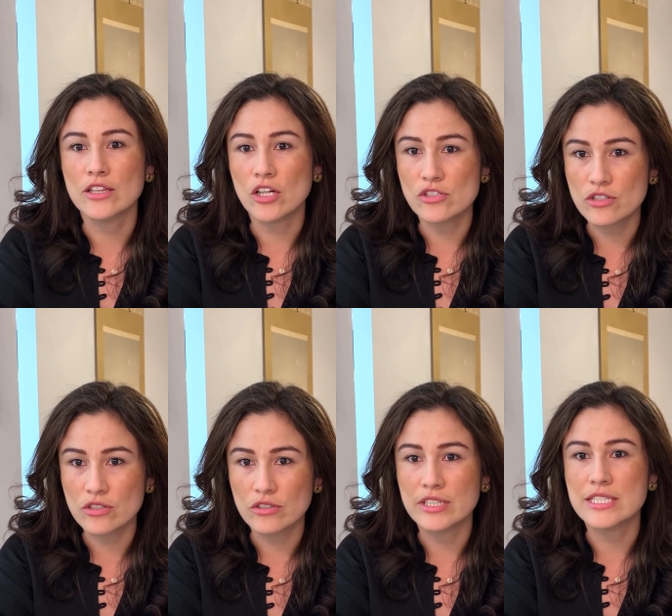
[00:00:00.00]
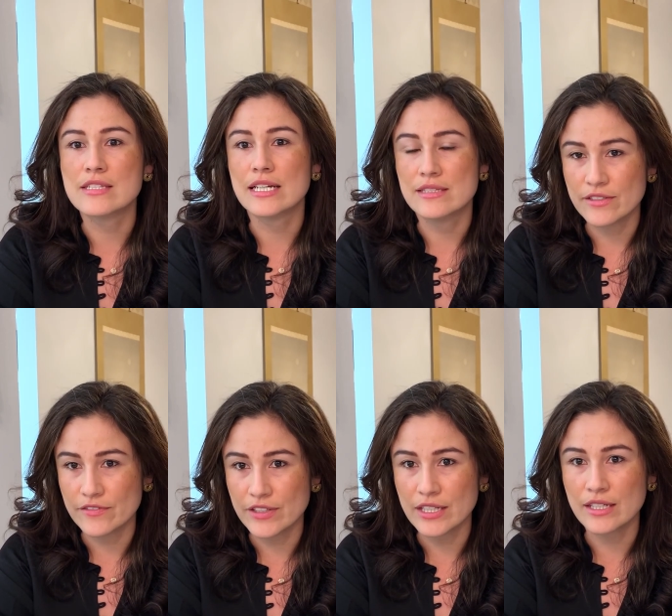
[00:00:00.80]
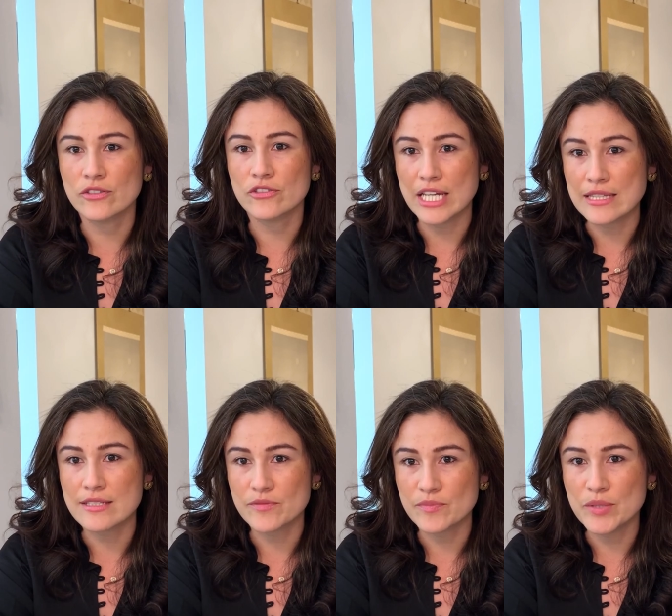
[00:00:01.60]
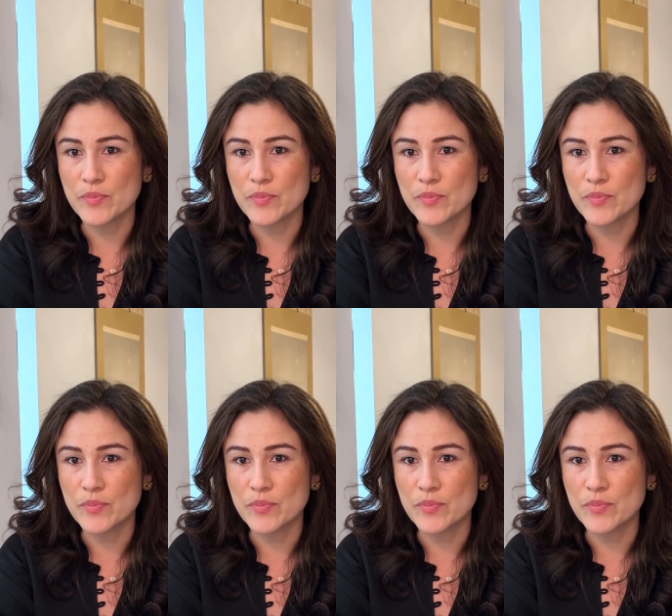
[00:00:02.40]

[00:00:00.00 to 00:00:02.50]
and logical and scientific oriented